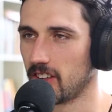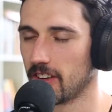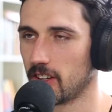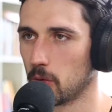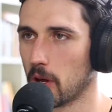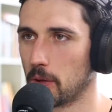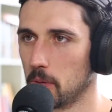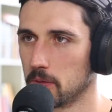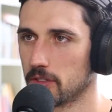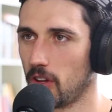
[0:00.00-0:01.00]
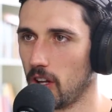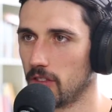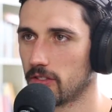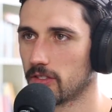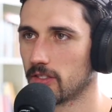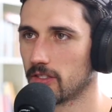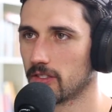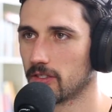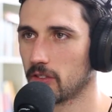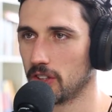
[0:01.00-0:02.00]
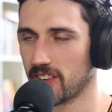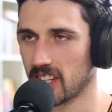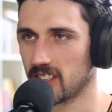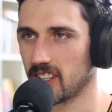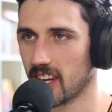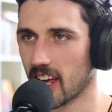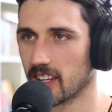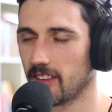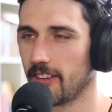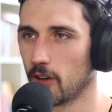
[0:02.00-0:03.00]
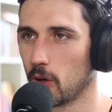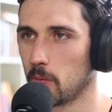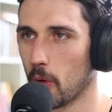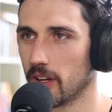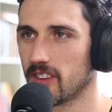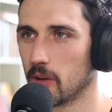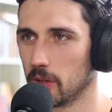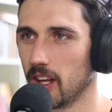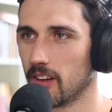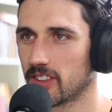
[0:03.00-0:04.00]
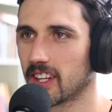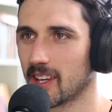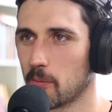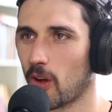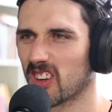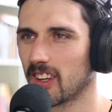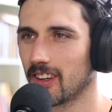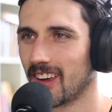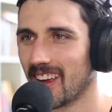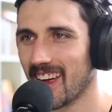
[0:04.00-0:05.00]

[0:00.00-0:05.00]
are weight rooms full of 18 and 19-year-old boys that would love to get bulky,